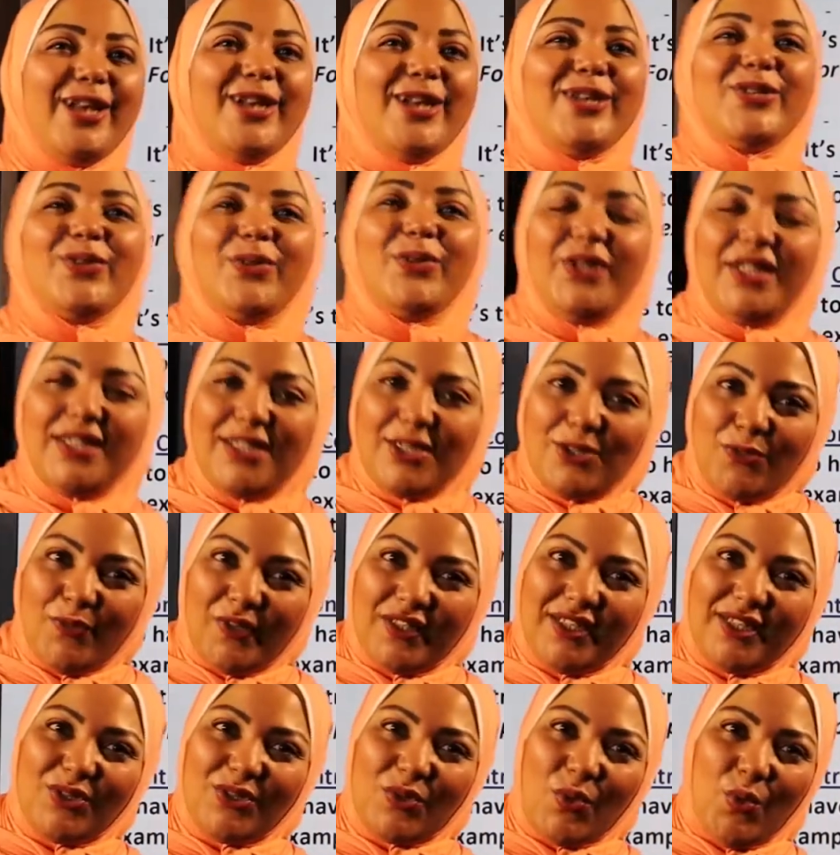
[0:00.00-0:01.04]
So this is
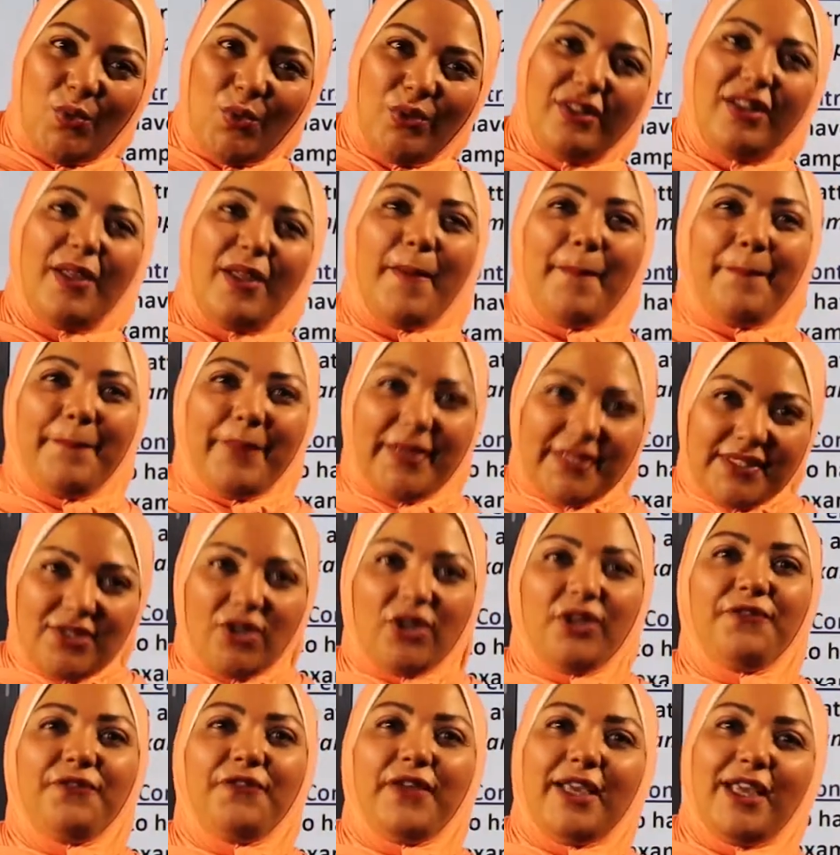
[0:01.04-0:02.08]
what is called
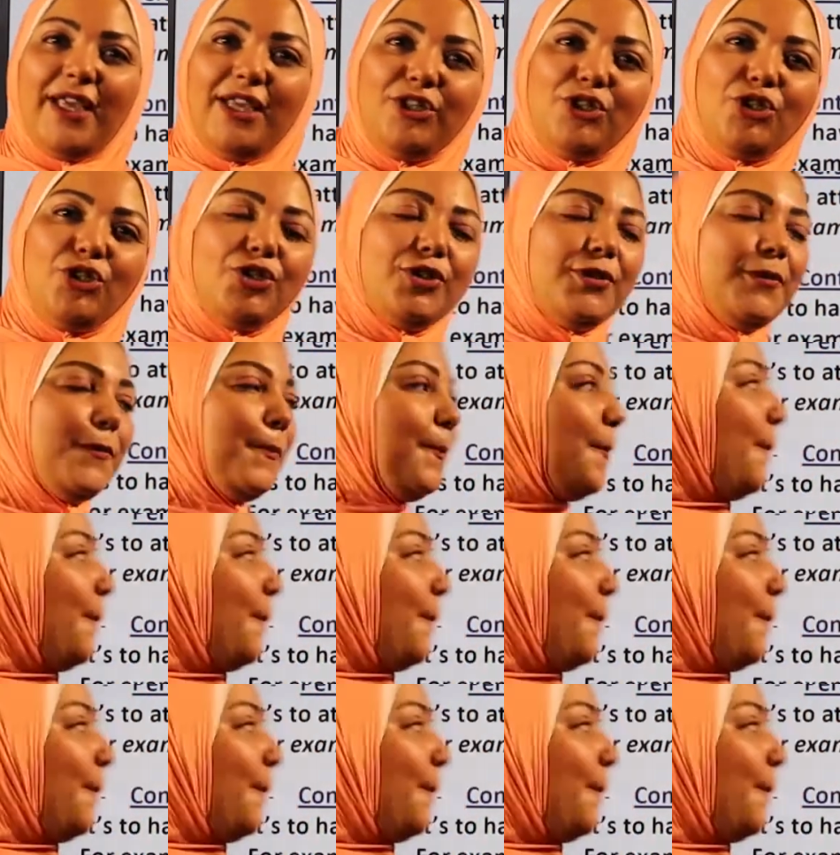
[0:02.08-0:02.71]
personification.